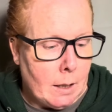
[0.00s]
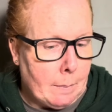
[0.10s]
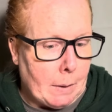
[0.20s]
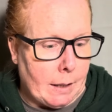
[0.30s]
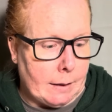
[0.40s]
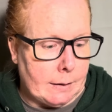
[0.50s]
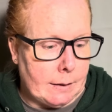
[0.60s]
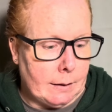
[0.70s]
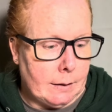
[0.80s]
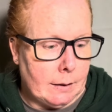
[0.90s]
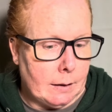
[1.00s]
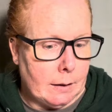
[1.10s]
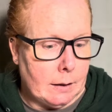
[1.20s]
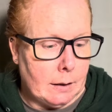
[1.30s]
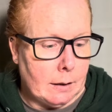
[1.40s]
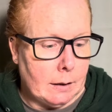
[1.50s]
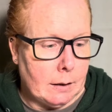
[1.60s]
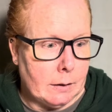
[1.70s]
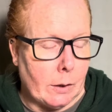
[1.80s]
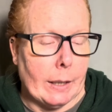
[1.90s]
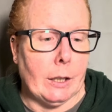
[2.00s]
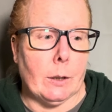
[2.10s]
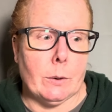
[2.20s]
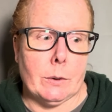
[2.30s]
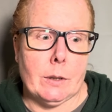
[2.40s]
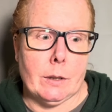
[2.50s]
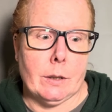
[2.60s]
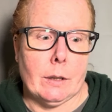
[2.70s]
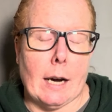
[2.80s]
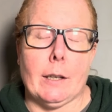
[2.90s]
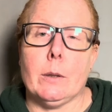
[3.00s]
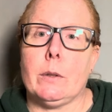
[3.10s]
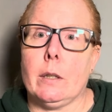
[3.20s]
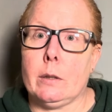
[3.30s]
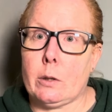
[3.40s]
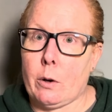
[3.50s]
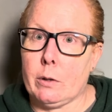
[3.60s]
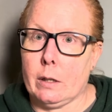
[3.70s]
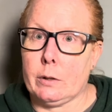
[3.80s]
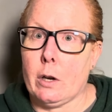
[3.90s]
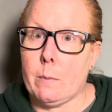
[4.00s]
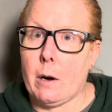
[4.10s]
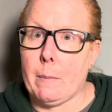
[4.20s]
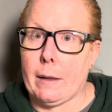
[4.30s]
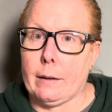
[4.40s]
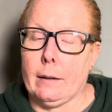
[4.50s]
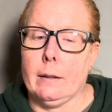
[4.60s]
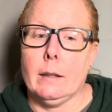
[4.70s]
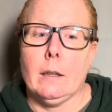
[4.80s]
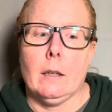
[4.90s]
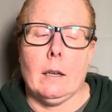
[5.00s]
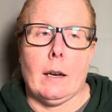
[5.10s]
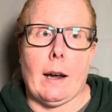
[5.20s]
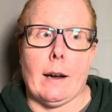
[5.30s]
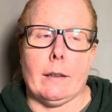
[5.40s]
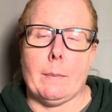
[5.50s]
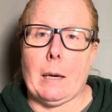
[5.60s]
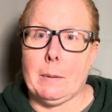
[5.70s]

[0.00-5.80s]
But so I used the snowball method and the baby